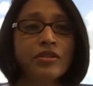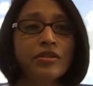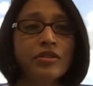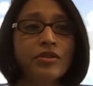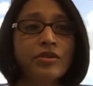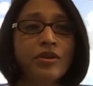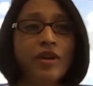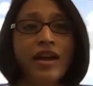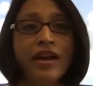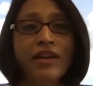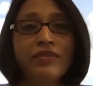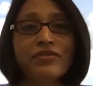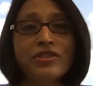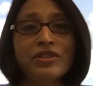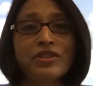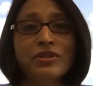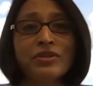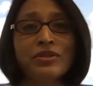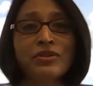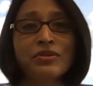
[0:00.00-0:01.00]
you have
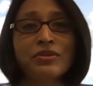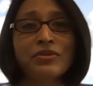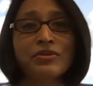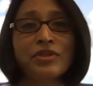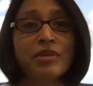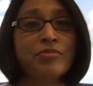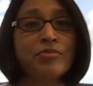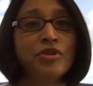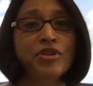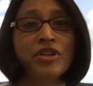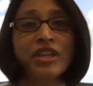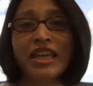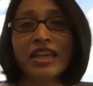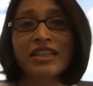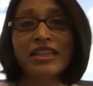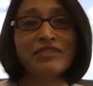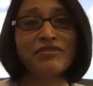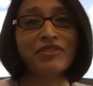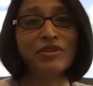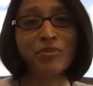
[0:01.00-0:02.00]
to
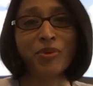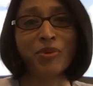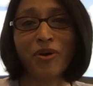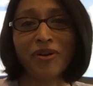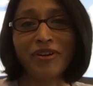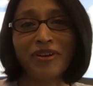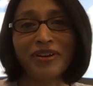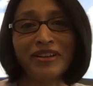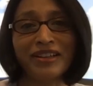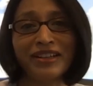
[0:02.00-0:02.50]
communicate even more